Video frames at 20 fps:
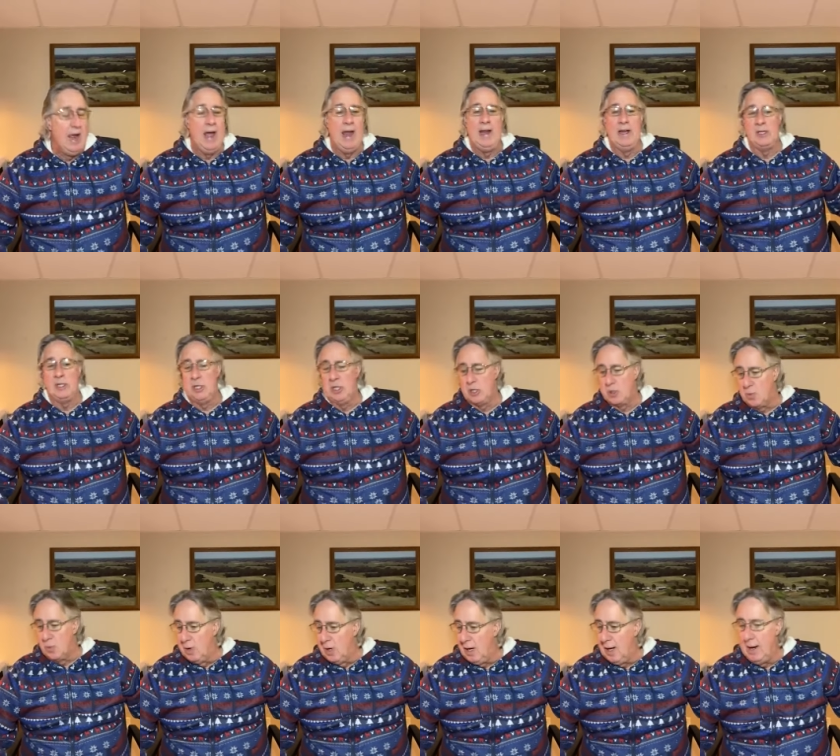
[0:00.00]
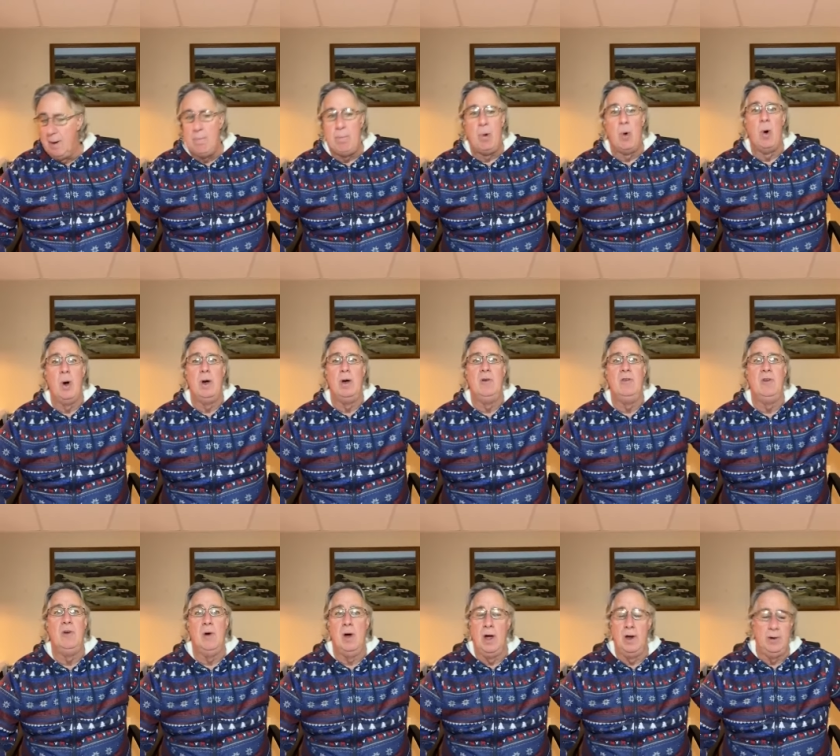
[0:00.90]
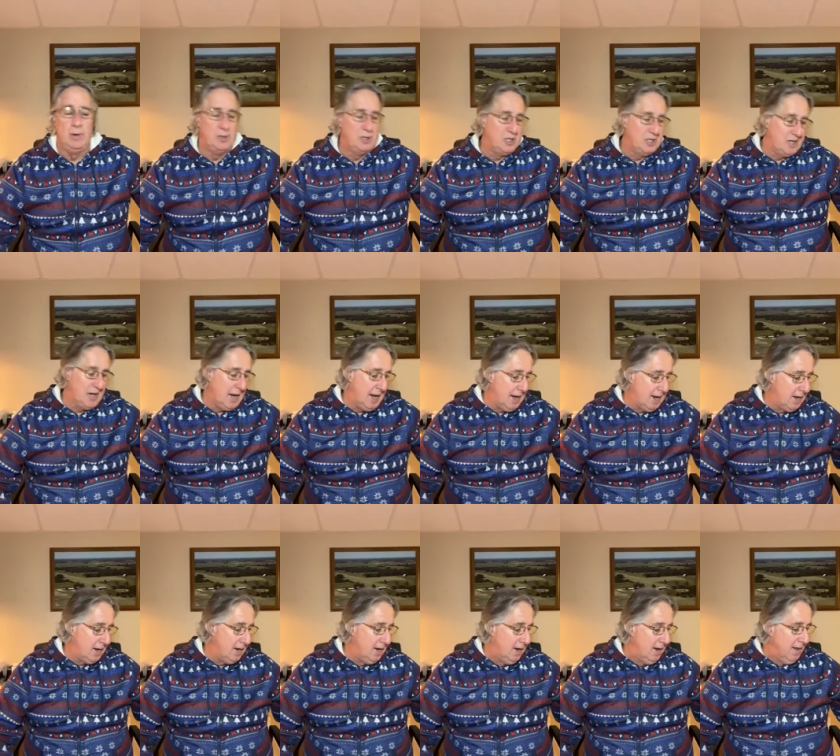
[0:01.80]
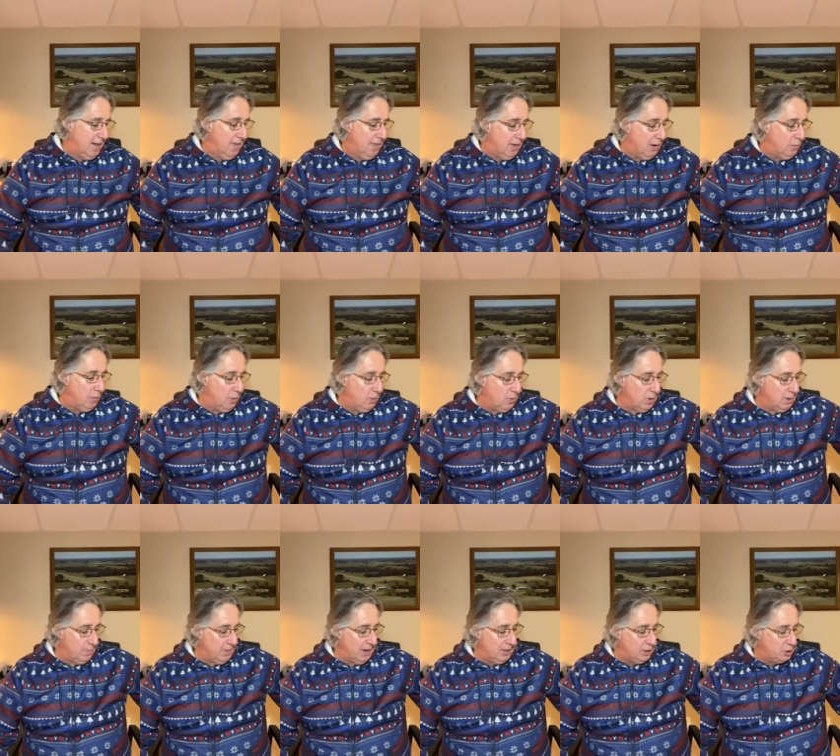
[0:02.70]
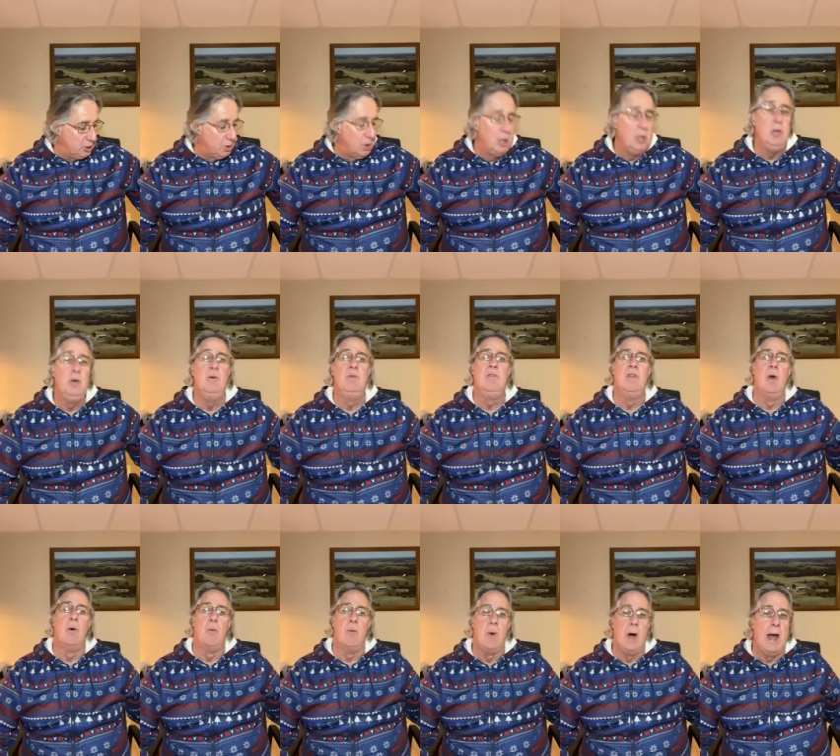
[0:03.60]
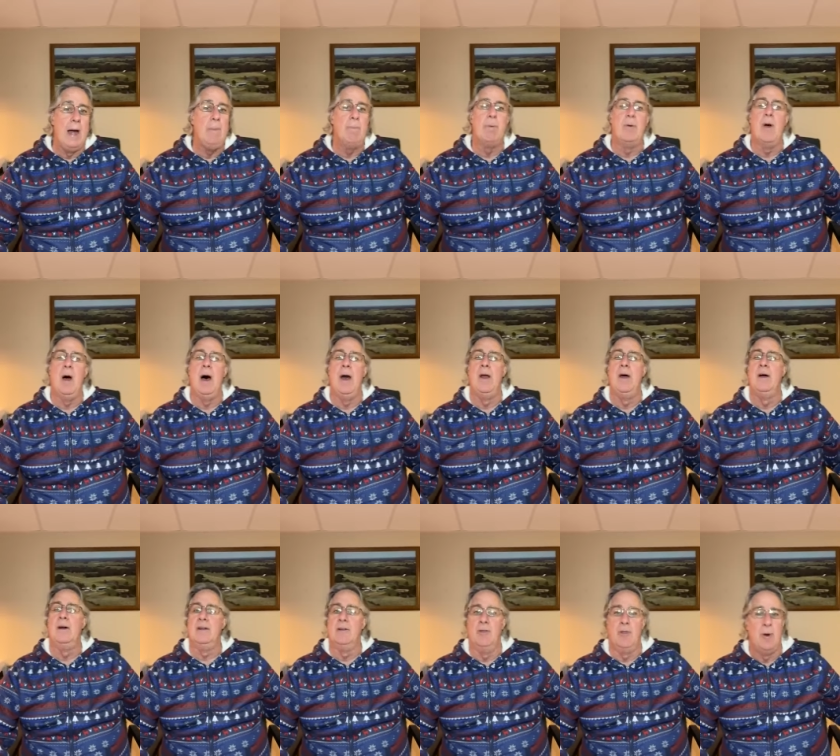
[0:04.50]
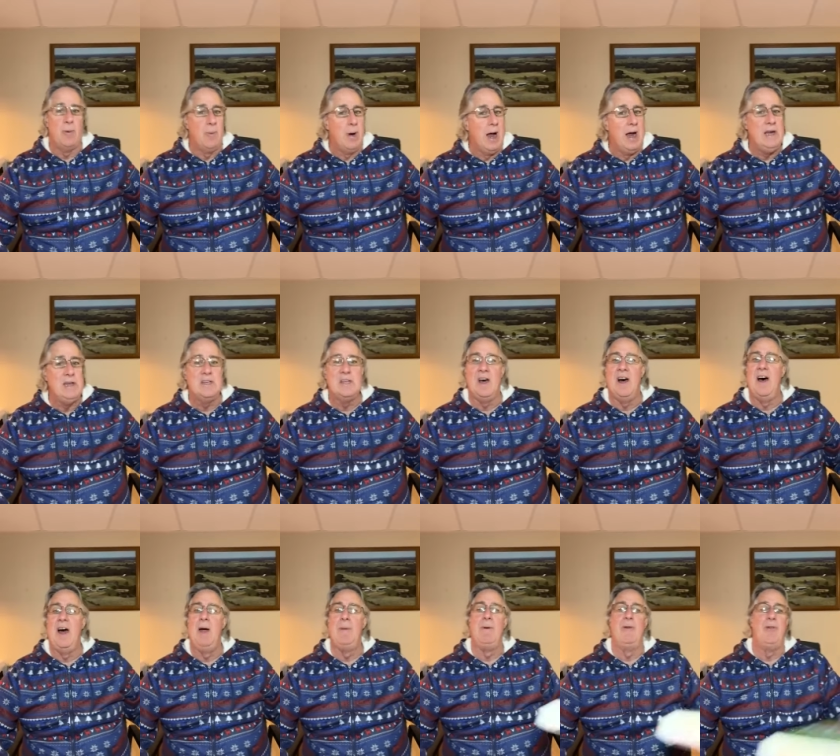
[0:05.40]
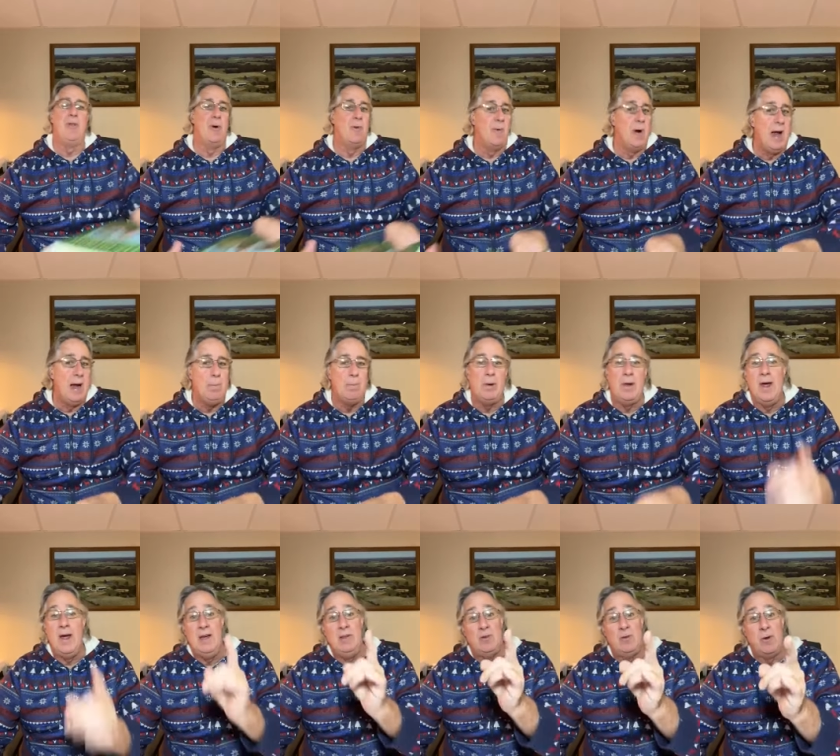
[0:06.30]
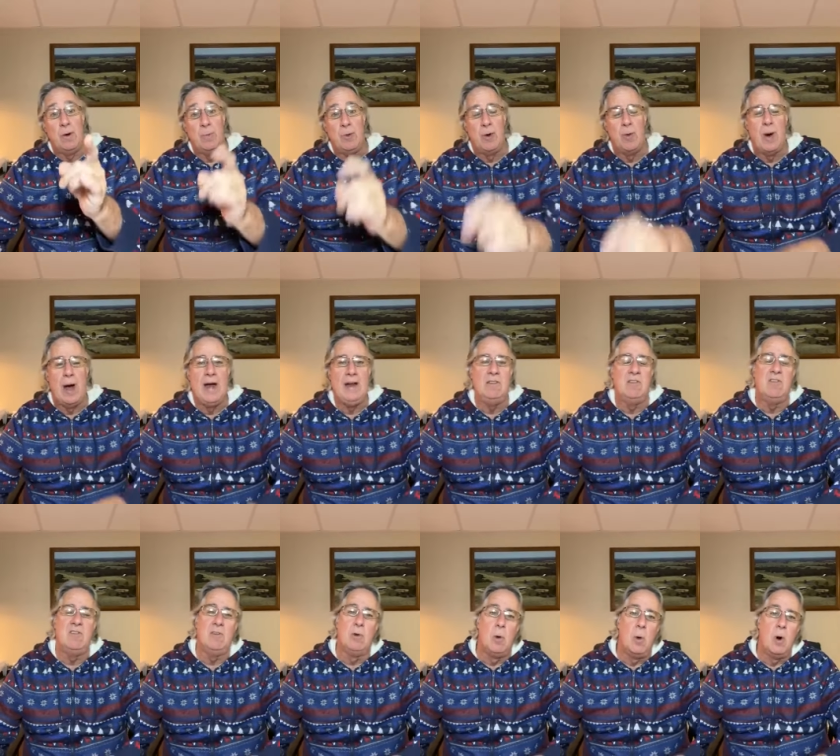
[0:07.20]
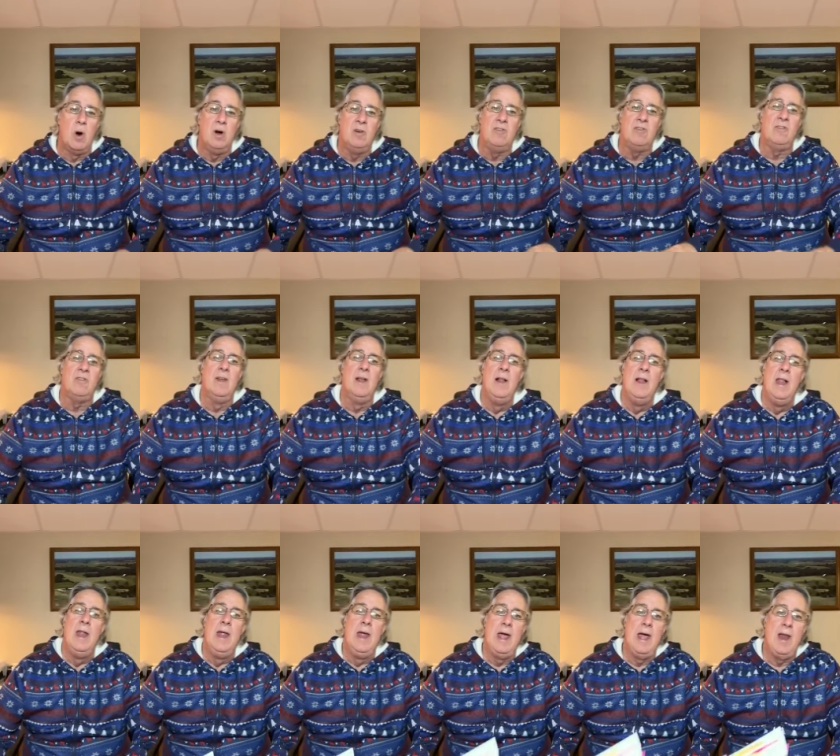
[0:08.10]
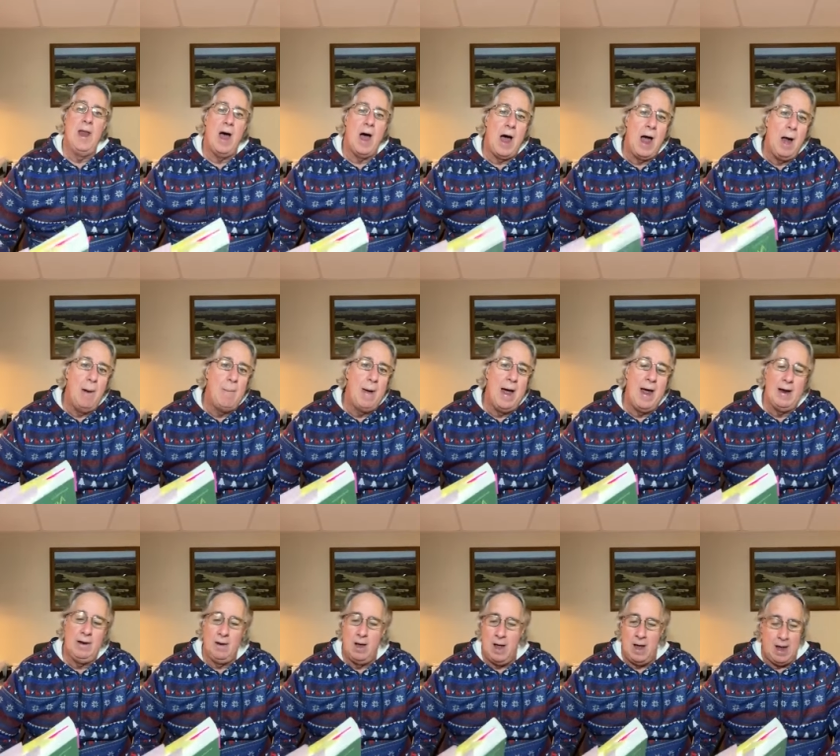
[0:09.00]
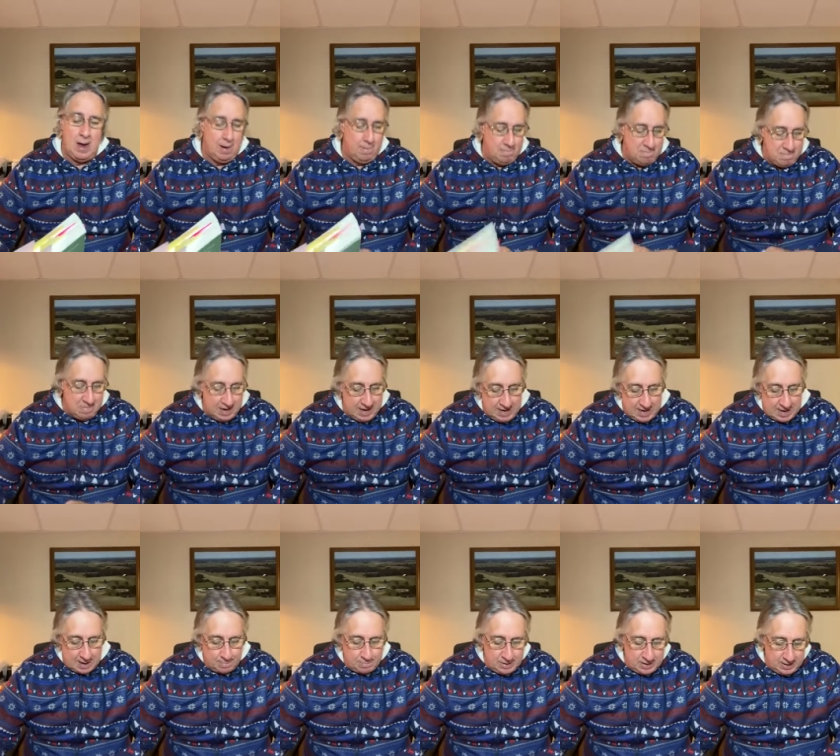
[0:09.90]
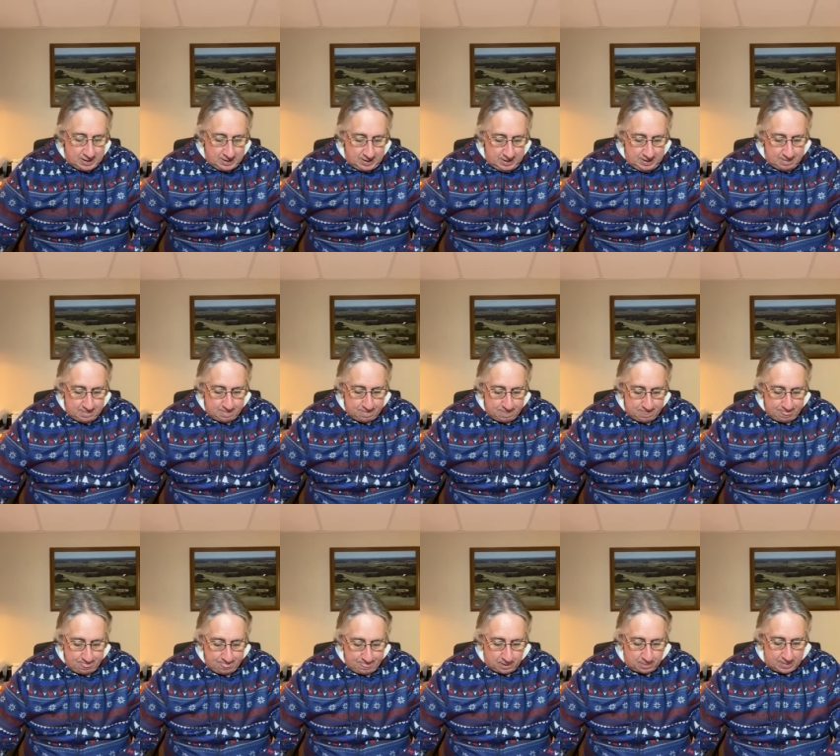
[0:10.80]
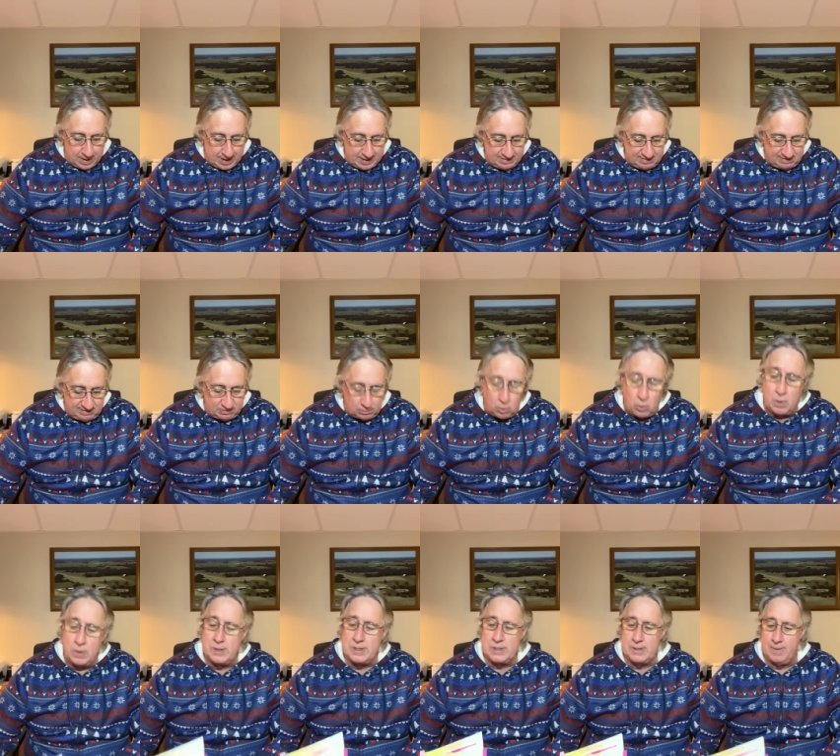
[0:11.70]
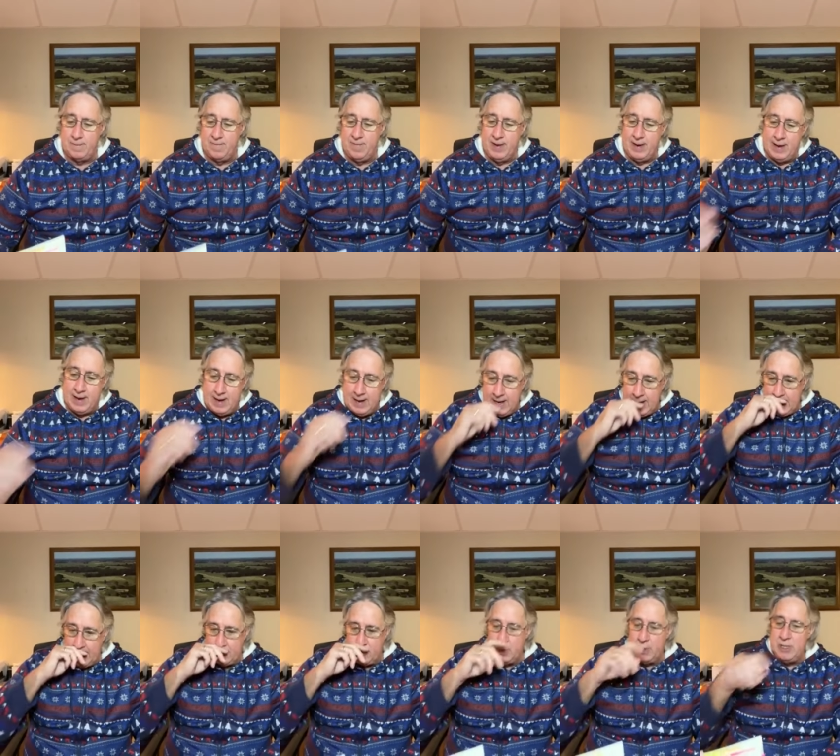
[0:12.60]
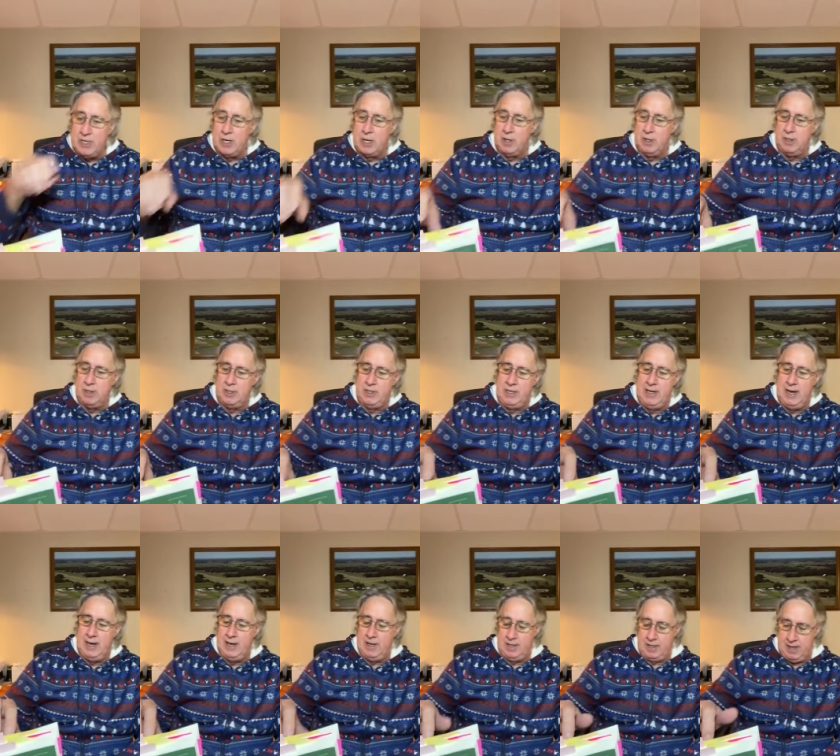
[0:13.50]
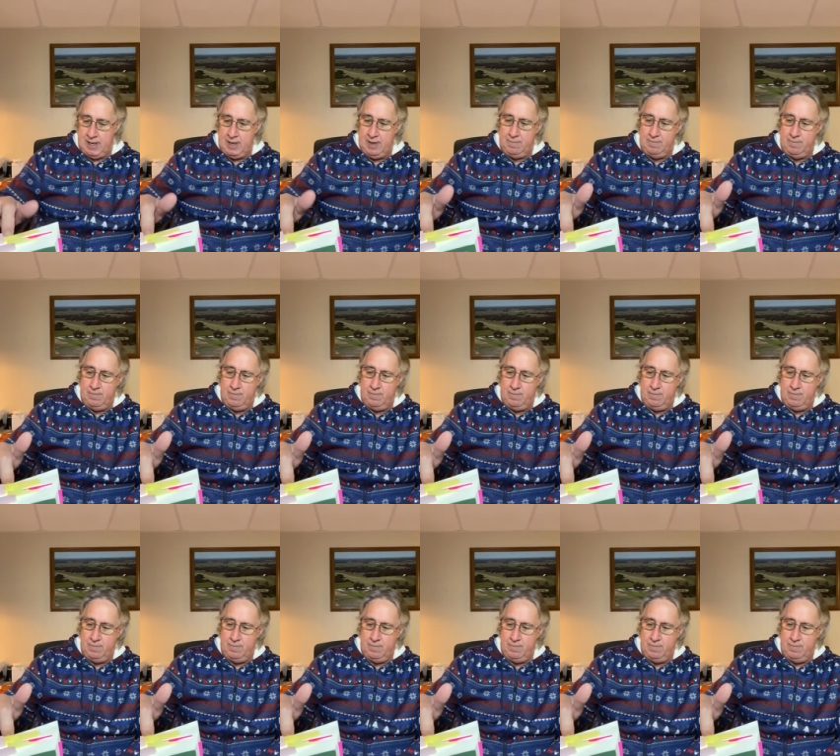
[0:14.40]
And it's just really important to understand that we want to make sure and use the right product at the right time, at the right place, from the right source. And high mag lime may not be the right source as we don't get into